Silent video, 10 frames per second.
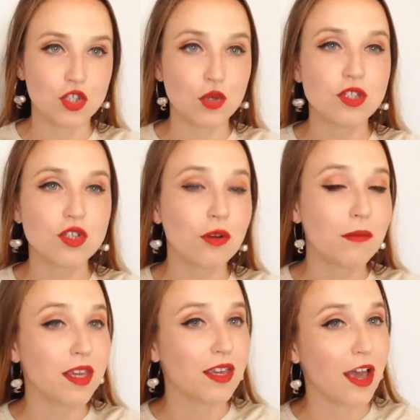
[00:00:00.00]
So it's going
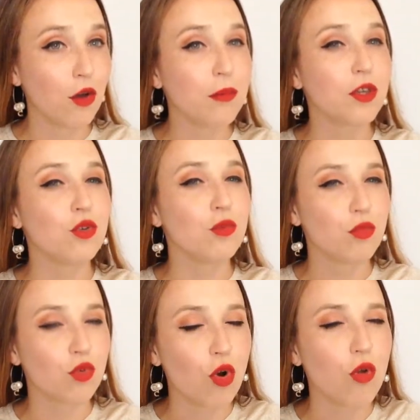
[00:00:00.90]
to be helping you
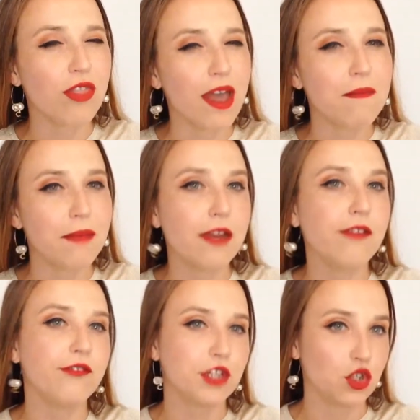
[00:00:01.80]
grow that
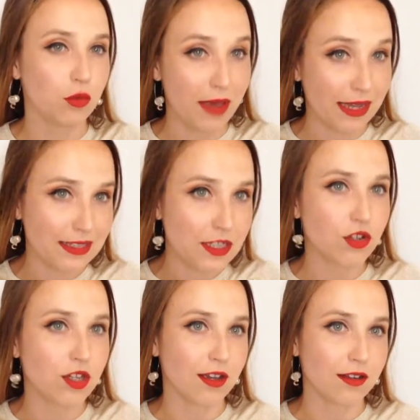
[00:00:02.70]
beneficial
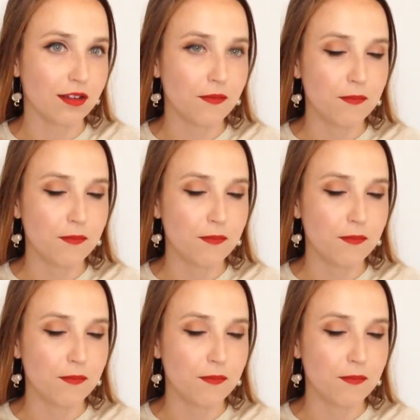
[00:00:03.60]
bacteria.